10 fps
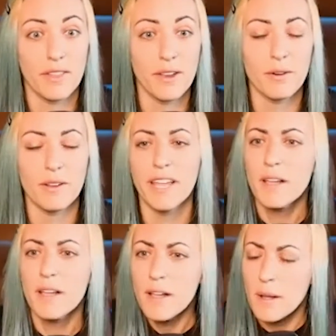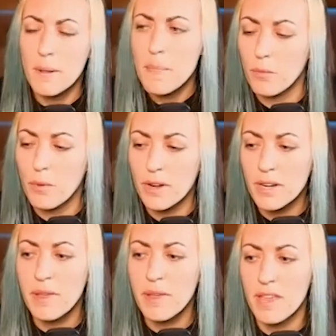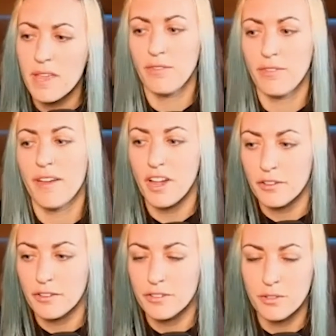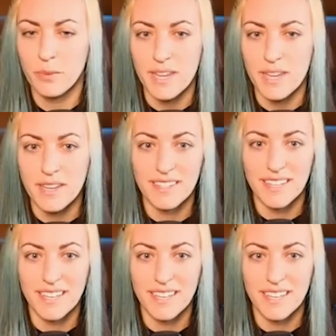They were like, we're going to pay you $500 a week.